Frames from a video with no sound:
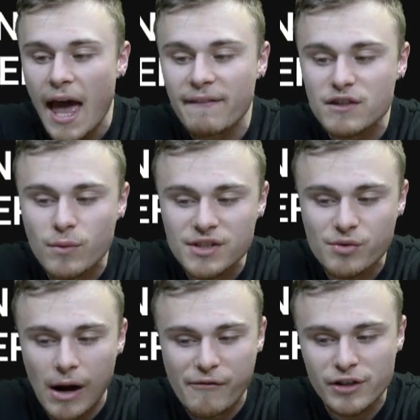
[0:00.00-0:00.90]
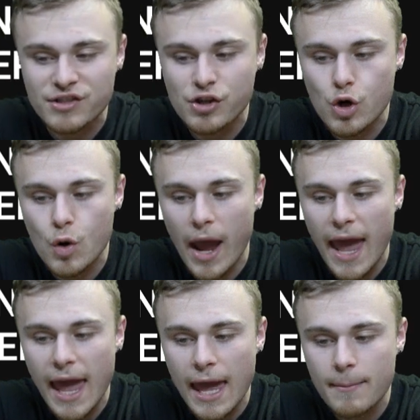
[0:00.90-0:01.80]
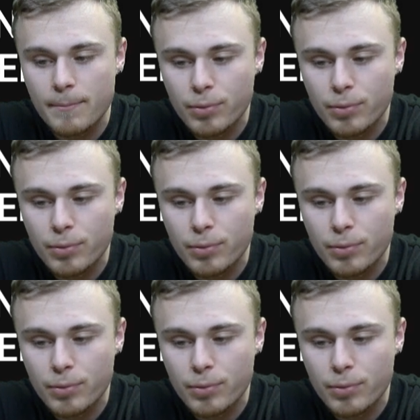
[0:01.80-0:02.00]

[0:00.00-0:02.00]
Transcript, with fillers: And this was in reference to a